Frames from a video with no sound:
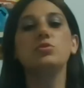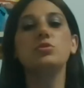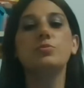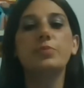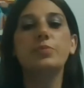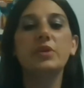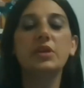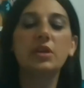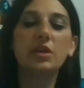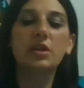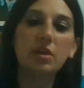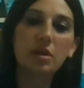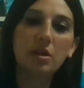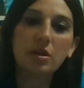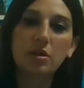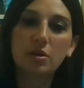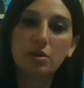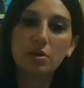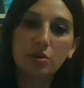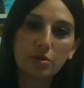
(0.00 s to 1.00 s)
would be,
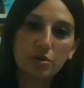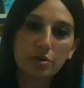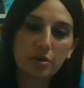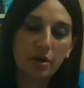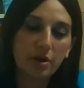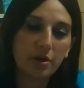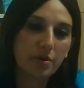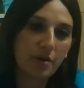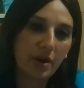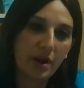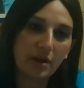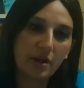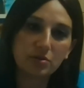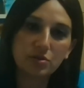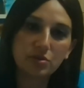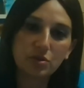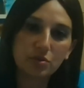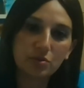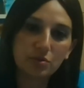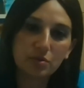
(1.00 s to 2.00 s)
look around
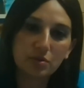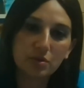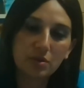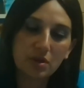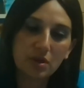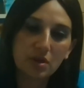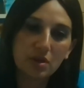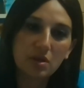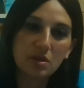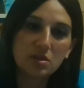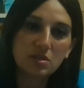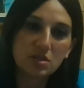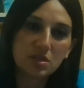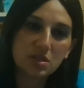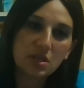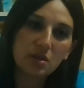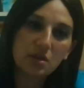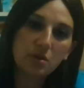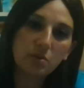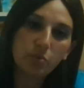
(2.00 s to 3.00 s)
you.
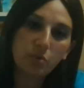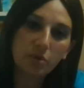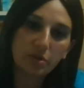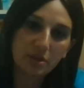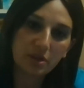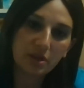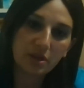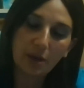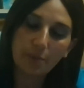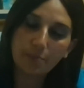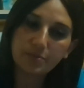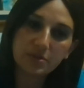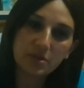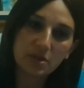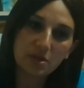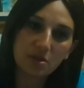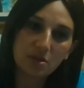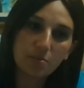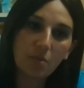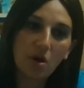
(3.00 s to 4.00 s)
See what the gaps
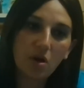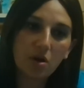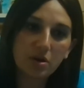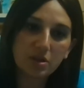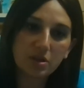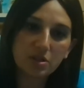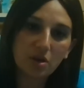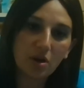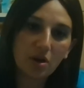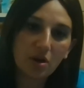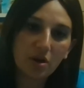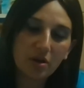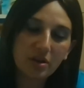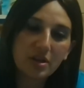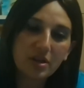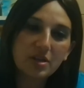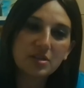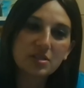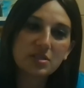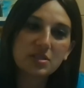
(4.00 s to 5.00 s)
in the market are.
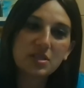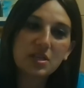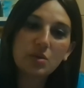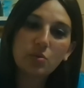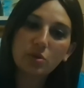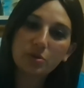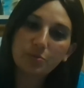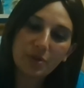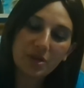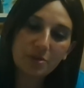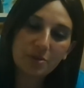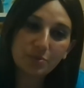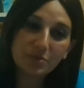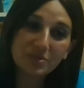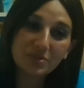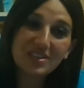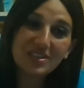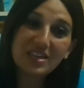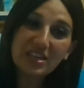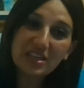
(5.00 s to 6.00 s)
See what
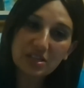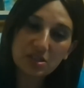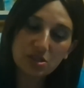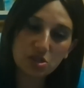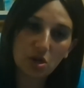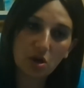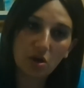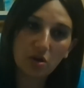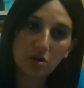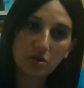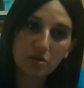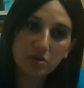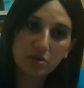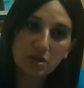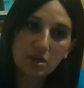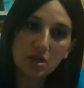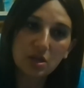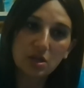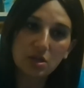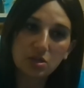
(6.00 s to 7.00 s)
people's needs are.
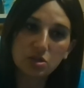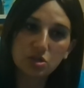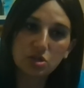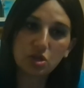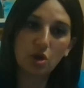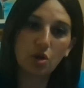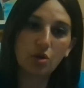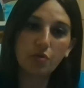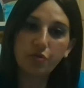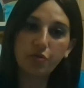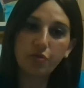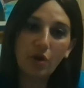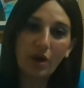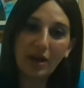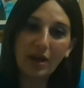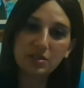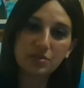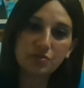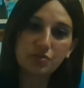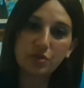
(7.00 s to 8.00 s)
So for
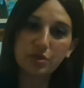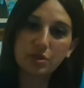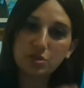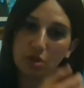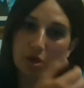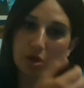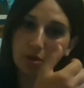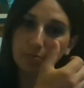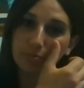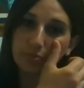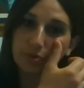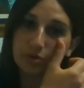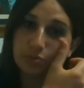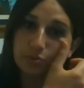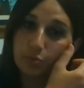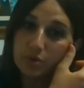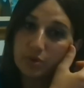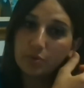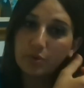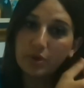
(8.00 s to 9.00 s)
us, for example,
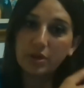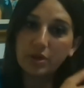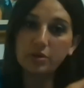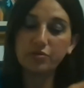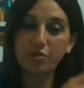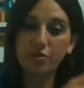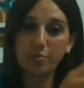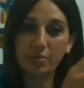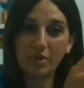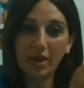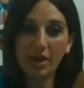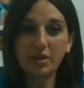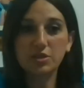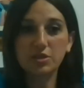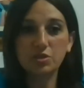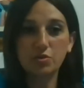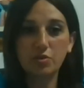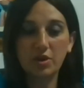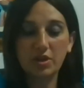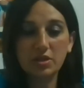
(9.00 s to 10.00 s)
we went from
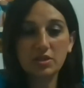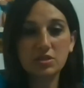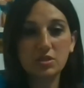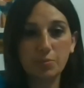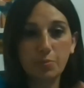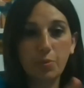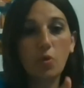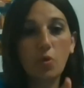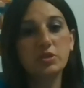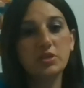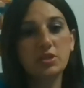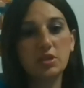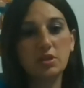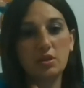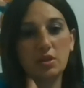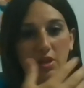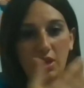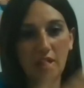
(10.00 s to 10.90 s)
catering, supporting the